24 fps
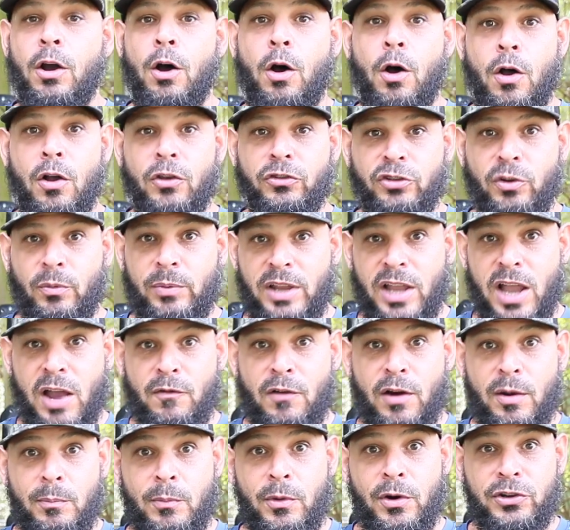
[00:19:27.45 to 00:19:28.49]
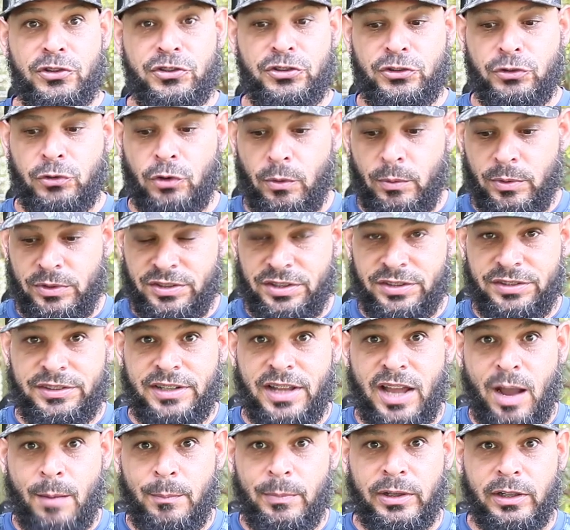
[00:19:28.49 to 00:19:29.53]
Also, we have our merch store, which is
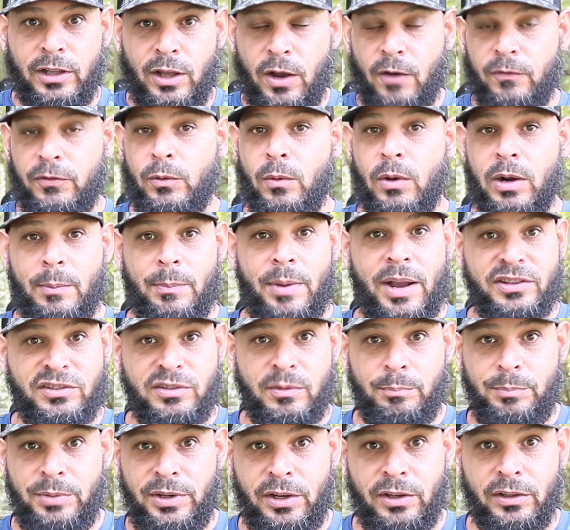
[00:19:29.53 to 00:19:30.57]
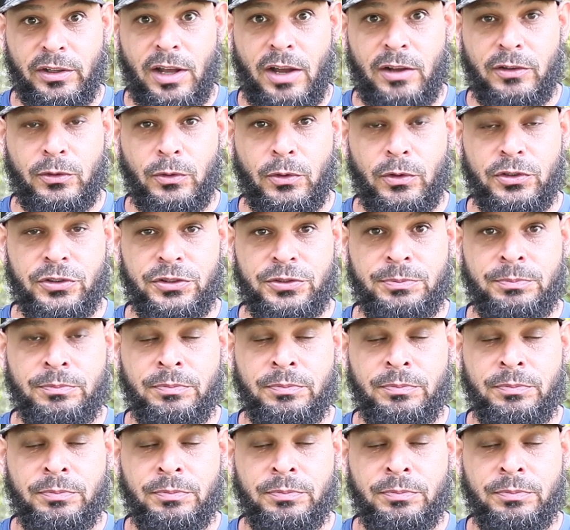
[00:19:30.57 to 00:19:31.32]
down below. If you want to buy some Beagler Outdoors